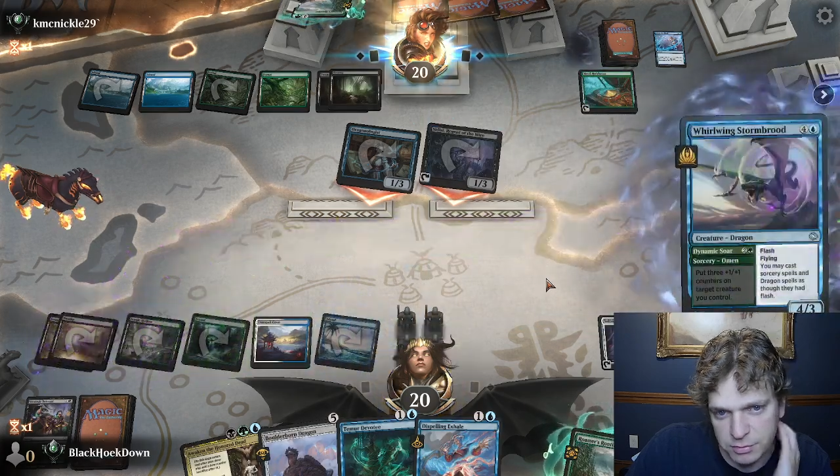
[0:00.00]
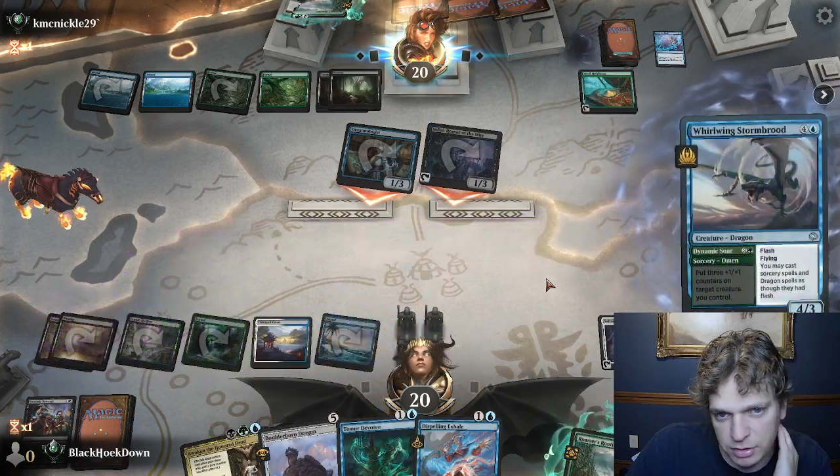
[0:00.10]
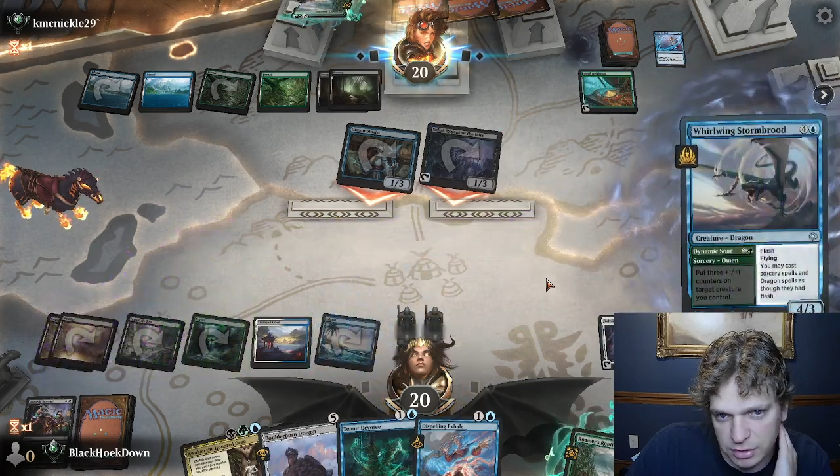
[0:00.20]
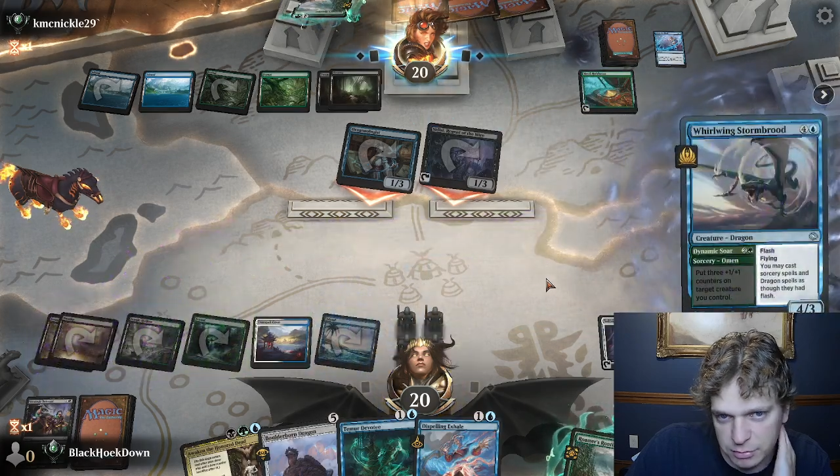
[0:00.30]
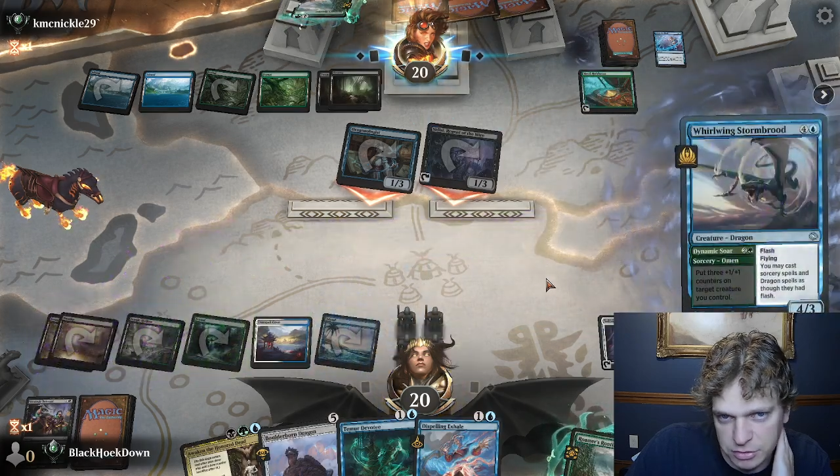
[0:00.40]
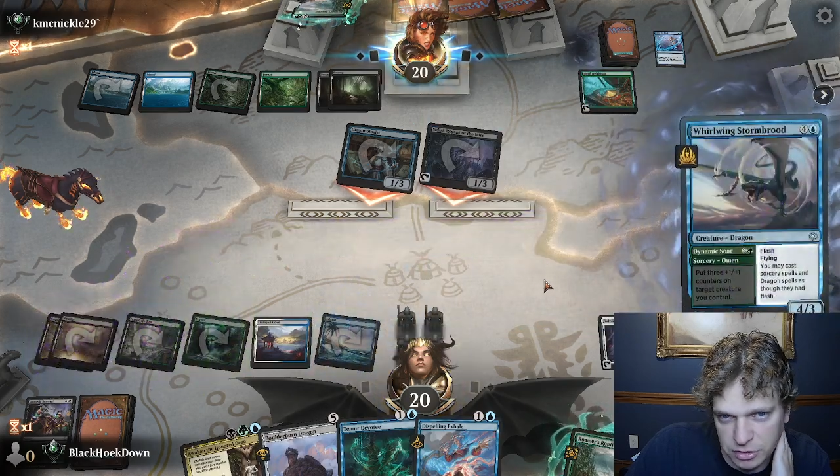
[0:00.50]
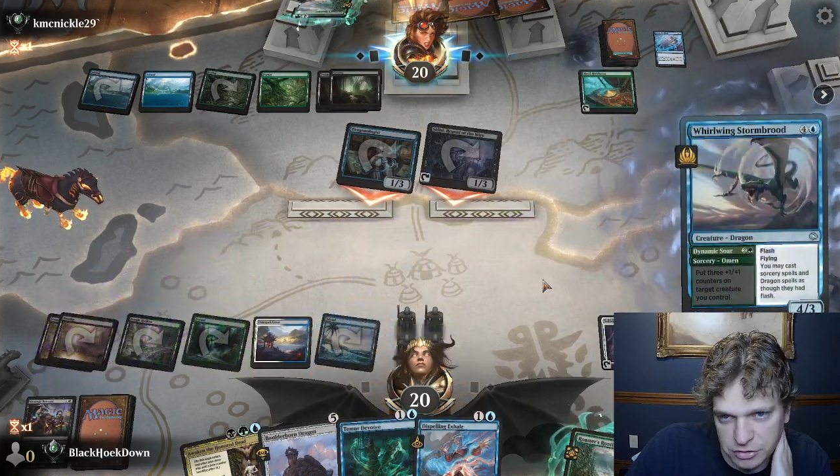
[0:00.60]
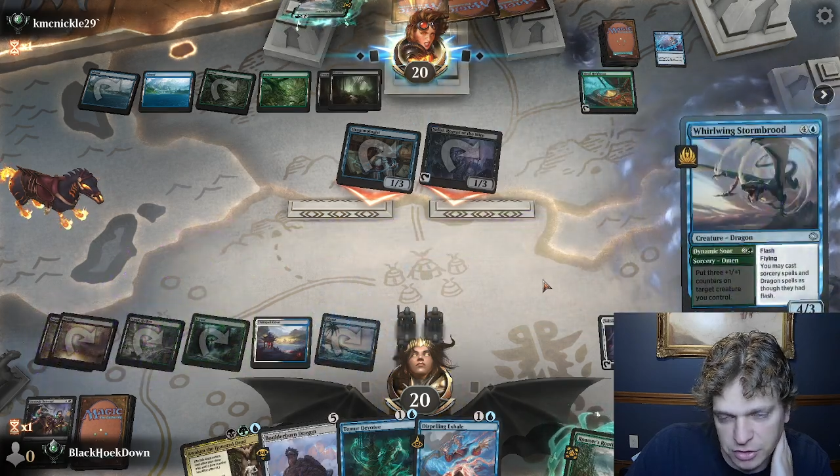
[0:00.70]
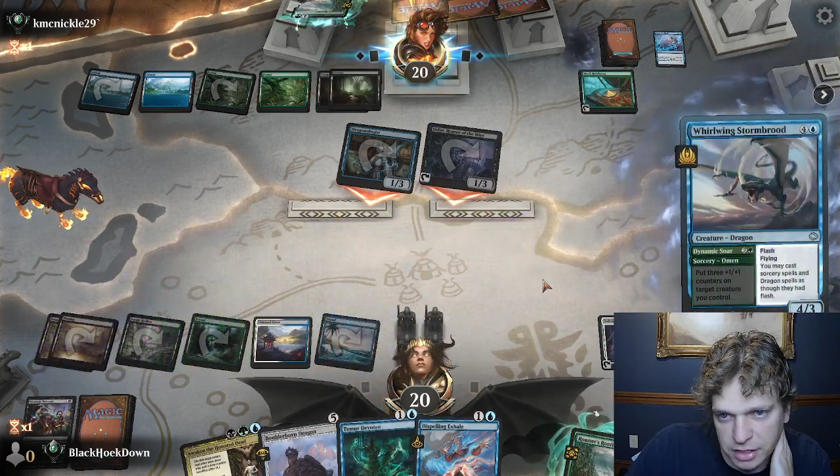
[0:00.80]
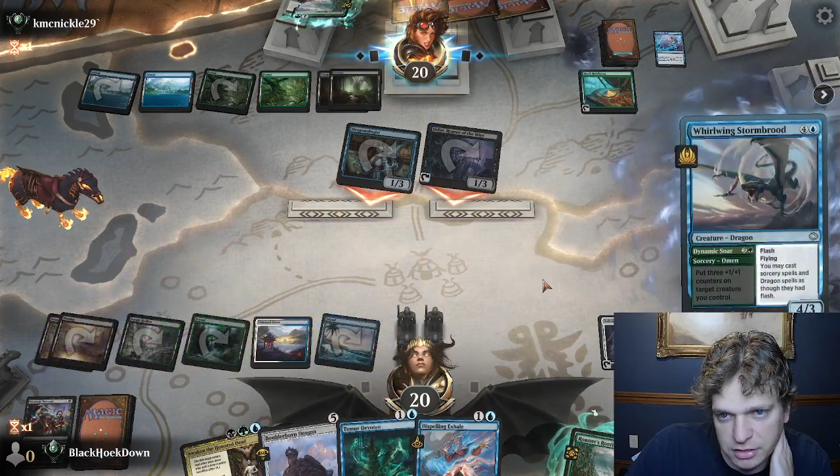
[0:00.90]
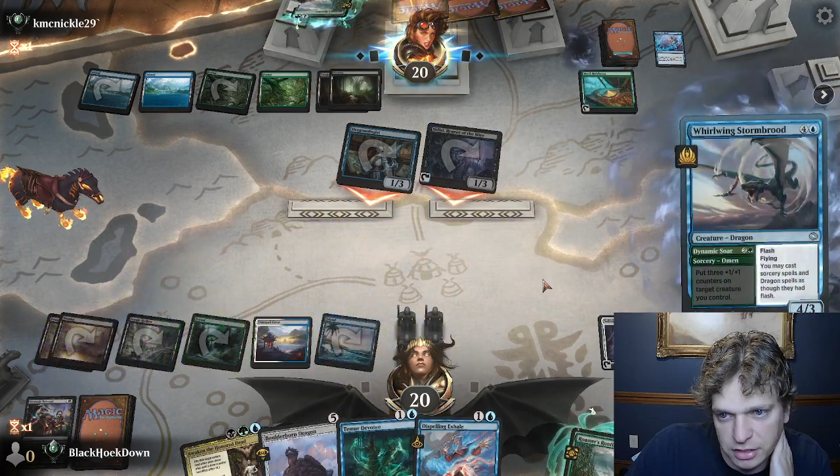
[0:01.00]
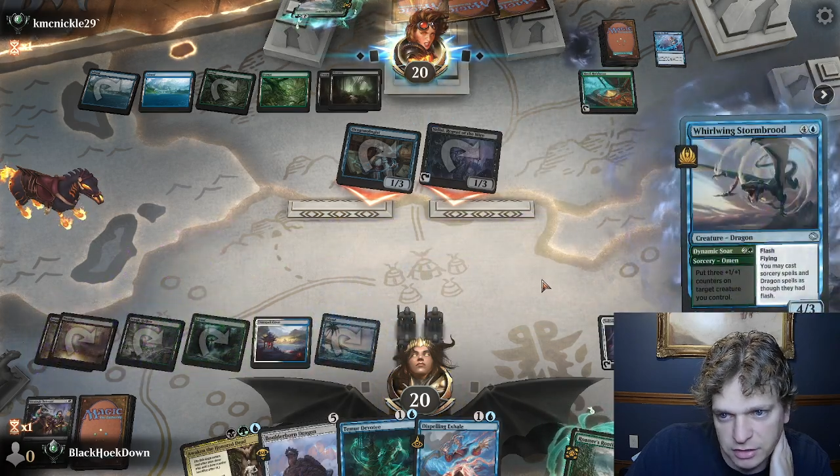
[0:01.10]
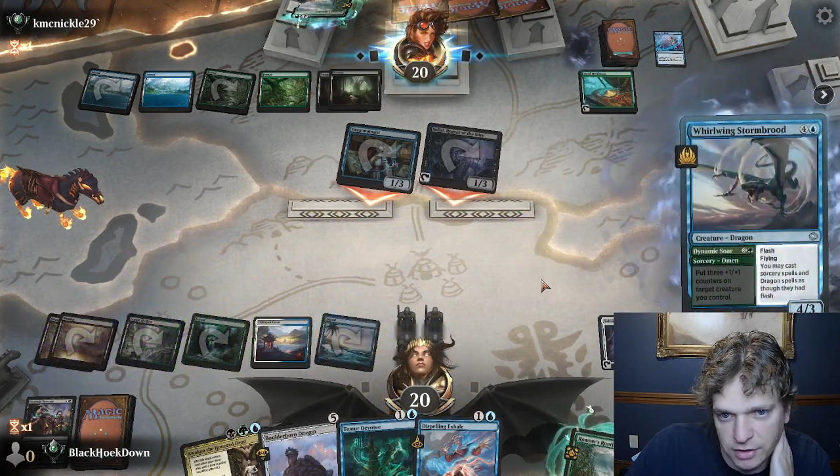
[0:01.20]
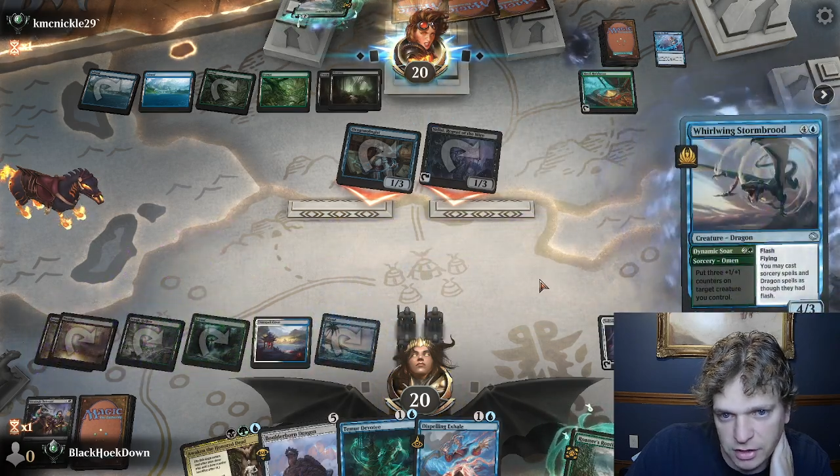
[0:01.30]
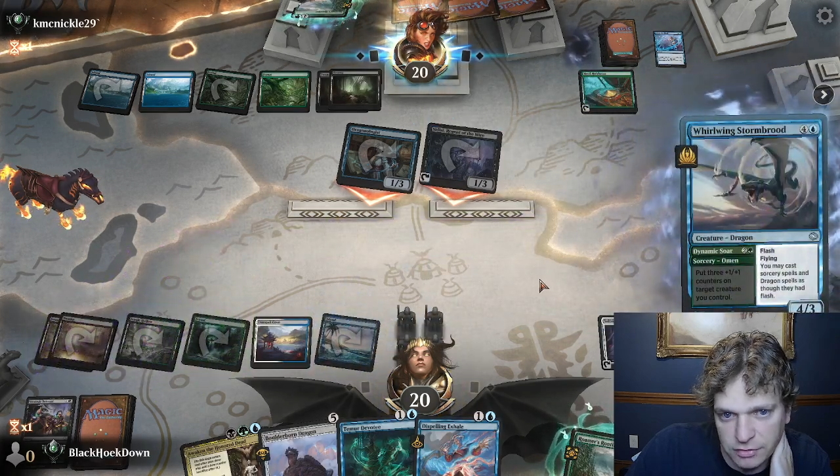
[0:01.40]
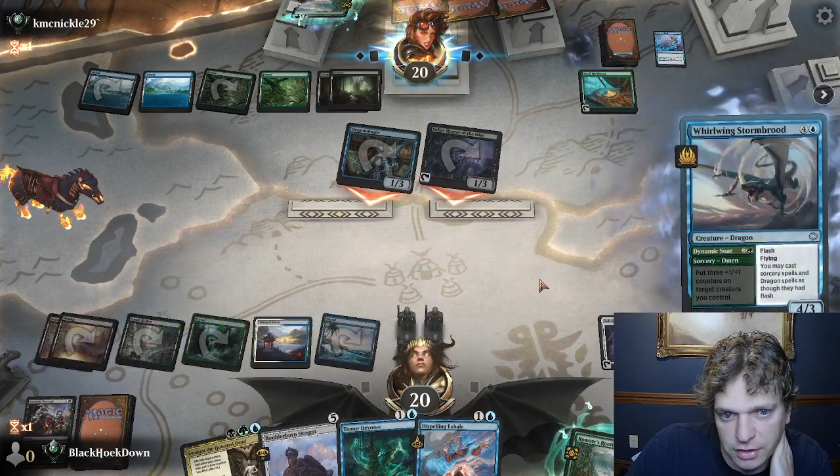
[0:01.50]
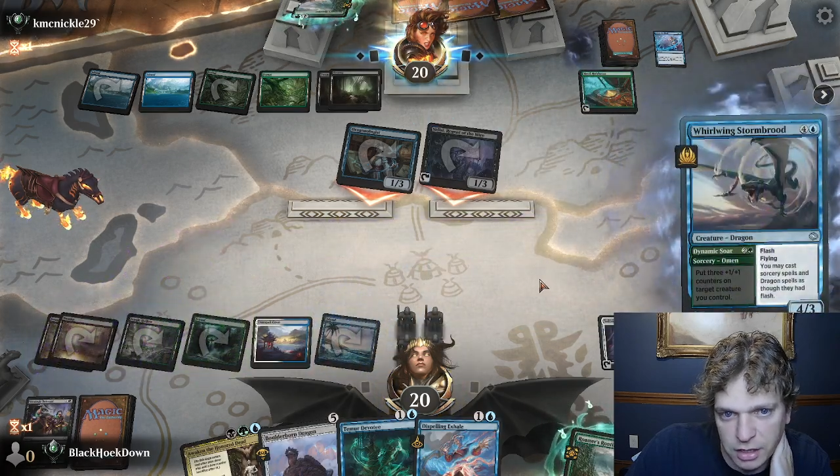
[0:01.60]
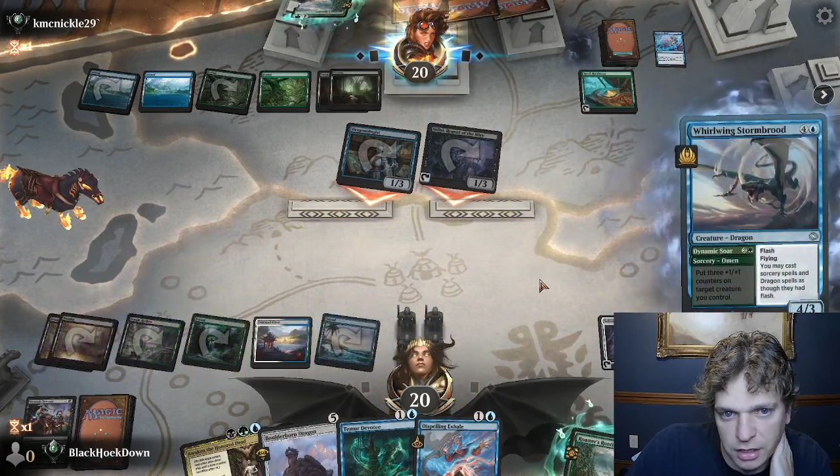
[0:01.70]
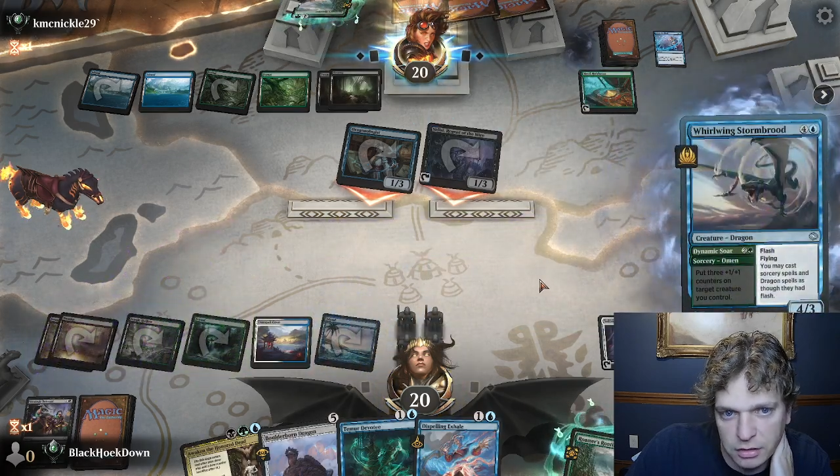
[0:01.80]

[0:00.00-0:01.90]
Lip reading: so I think I'm just going to try to take the value if I can.